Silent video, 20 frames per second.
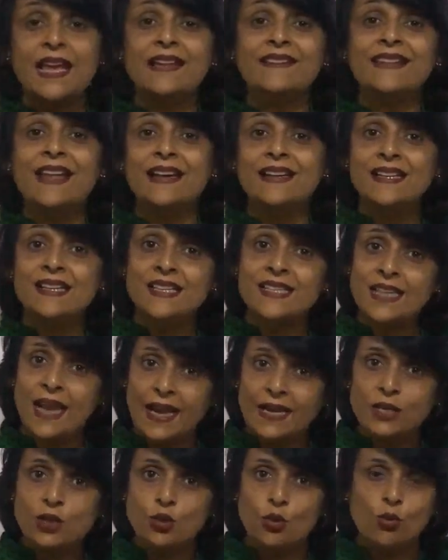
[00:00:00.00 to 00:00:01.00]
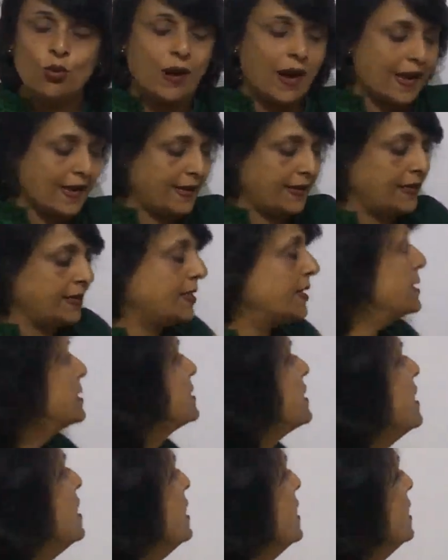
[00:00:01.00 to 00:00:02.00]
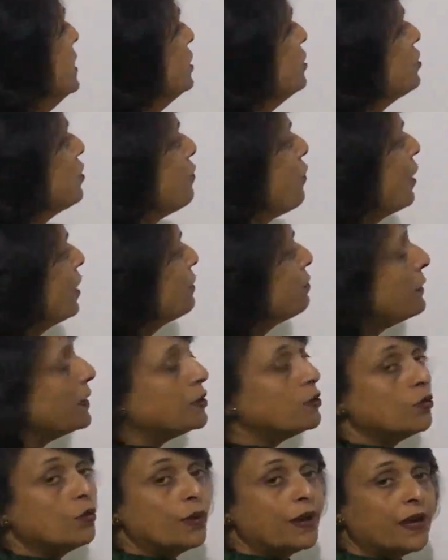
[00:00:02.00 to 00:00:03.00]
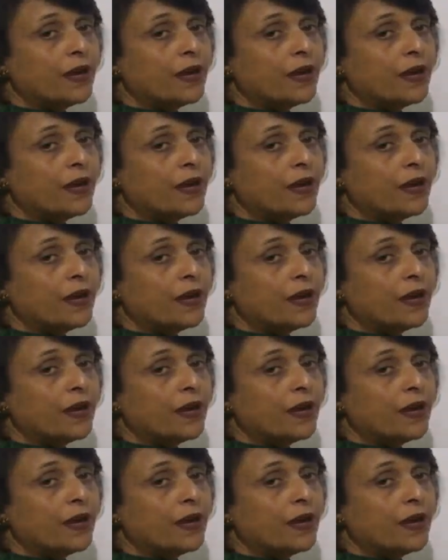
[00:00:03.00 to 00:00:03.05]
and that is cytokinesis. So what we do